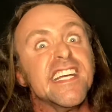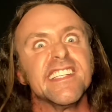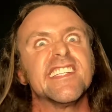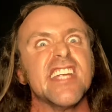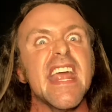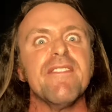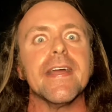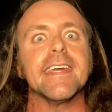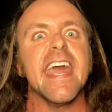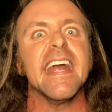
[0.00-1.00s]

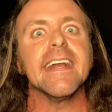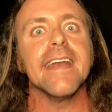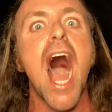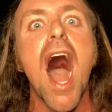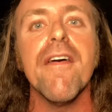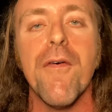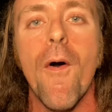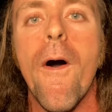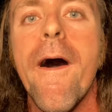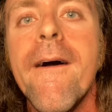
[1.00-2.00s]
Stephen King
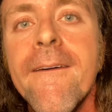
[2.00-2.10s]
novel.